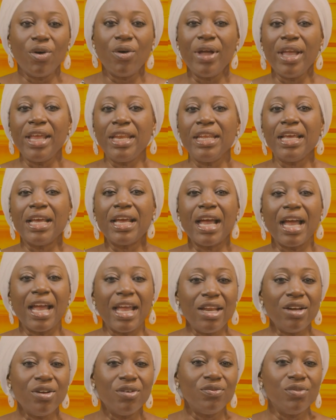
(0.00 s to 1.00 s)
or any
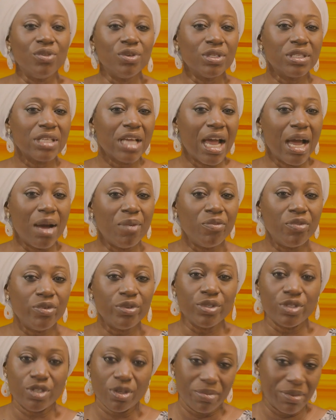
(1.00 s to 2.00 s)
kind of those
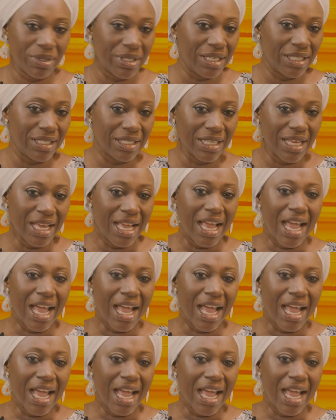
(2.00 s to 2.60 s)
harmful substances